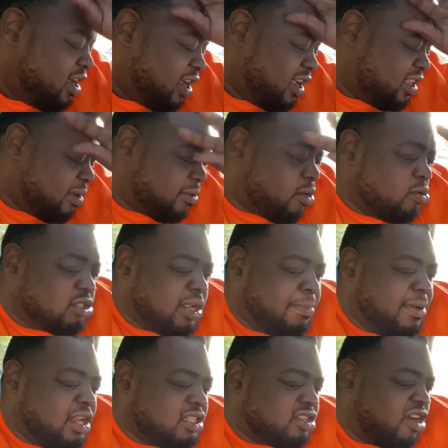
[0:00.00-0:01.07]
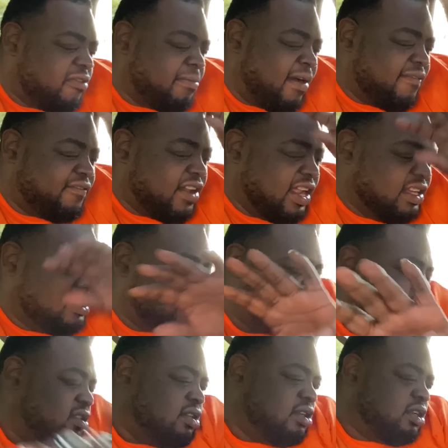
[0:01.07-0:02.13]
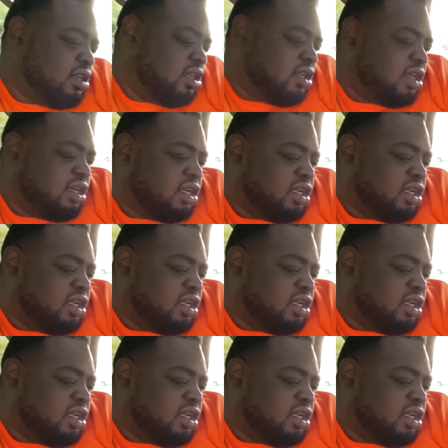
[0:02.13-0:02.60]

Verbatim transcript: Get the coochie beaters off my face. Smell it.